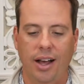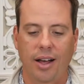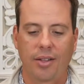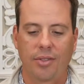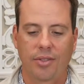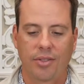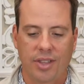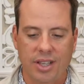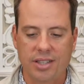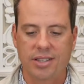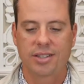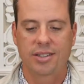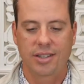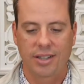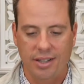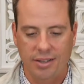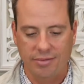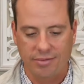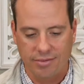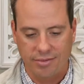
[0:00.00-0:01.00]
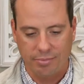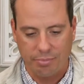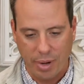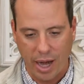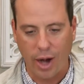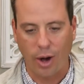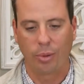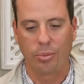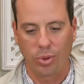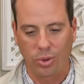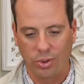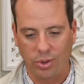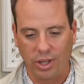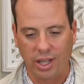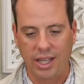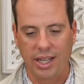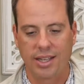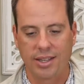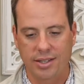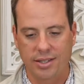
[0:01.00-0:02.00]
This parable
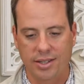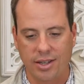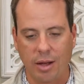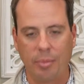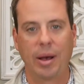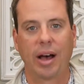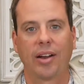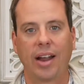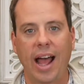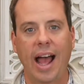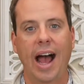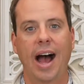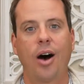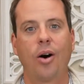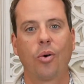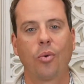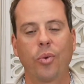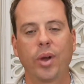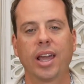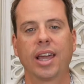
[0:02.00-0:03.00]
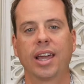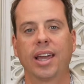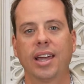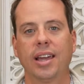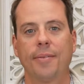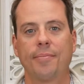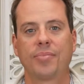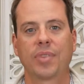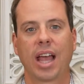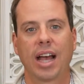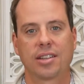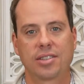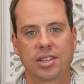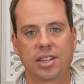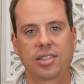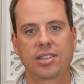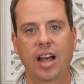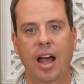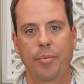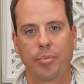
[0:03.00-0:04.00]
is about how we, as
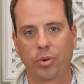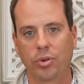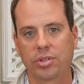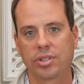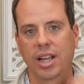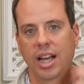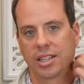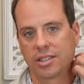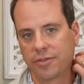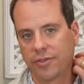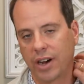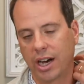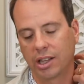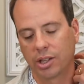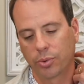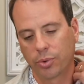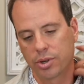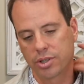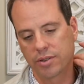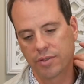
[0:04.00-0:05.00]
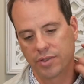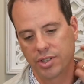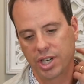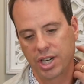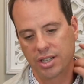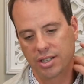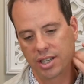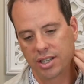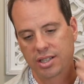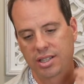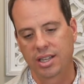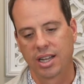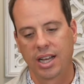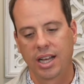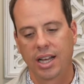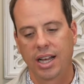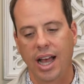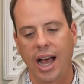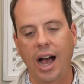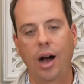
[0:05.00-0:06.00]
disciples, as followers of Jesus,
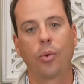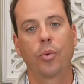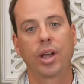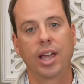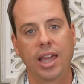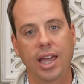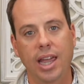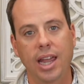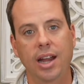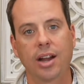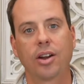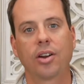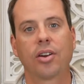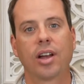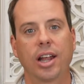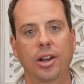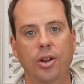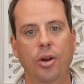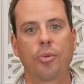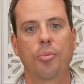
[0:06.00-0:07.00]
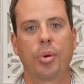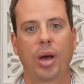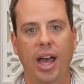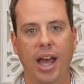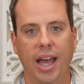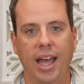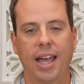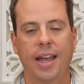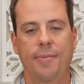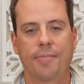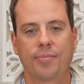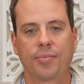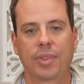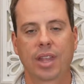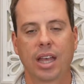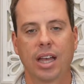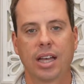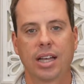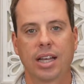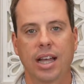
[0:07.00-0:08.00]
how we hear and obey,
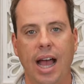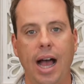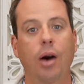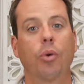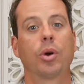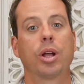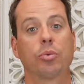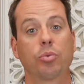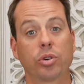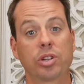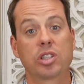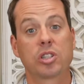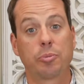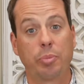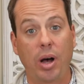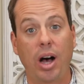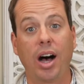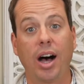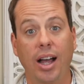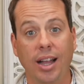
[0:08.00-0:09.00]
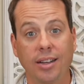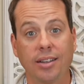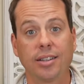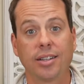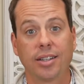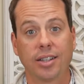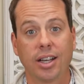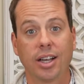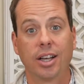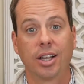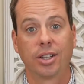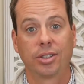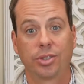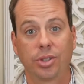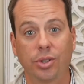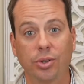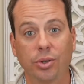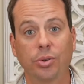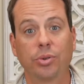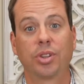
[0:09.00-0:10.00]
how we respond
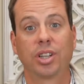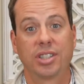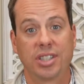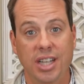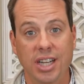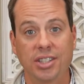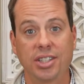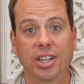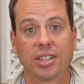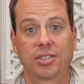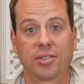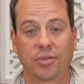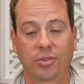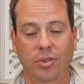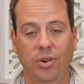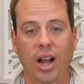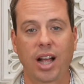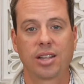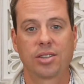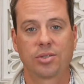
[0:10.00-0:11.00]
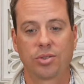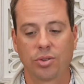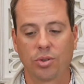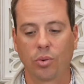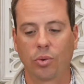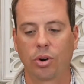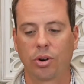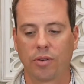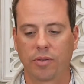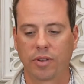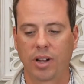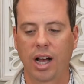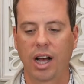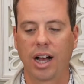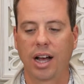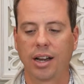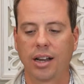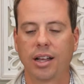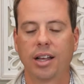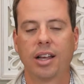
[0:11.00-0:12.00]
to the teachings of Christ, to the Word of
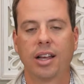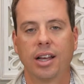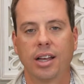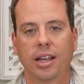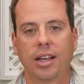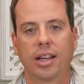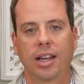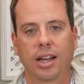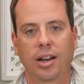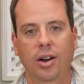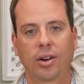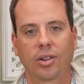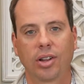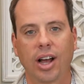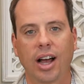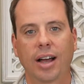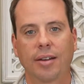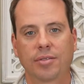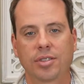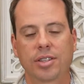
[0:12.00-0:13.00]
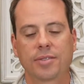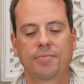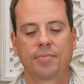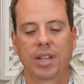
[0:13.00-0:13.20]
God in our lives.